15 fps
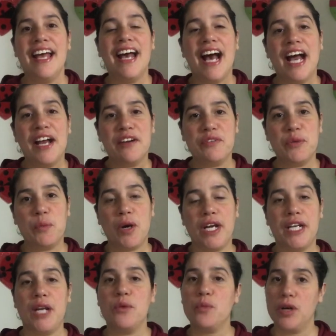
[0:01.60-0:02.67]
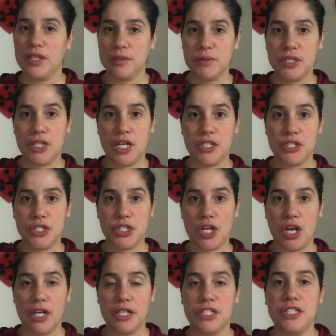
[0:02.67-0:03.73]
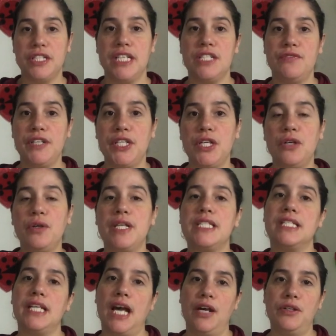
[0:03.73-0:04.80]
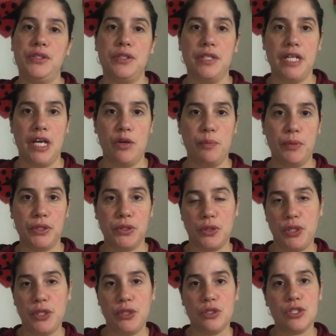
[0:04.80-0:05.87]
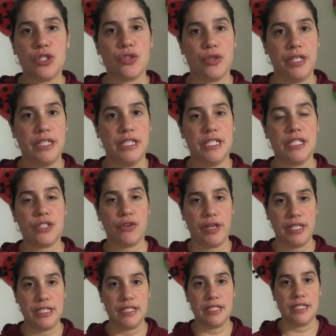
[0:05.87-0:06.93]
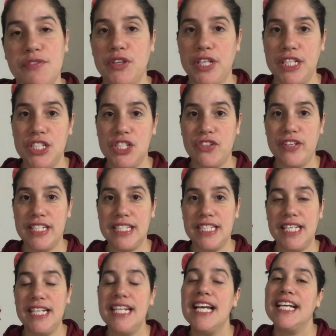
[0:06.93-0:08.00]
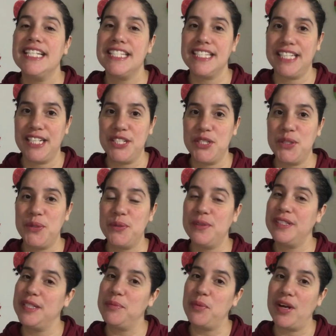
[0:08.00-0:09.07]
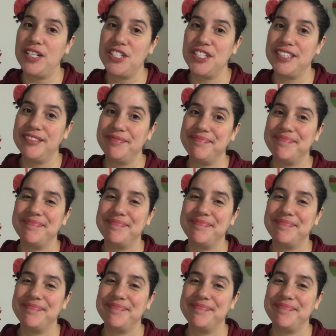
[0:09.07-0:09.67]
Hi everyone and welcome to Laundry Talk. Today's video is on how you can help Puerto Rico during this crisis. If you're interested, stay tuned, keep watching.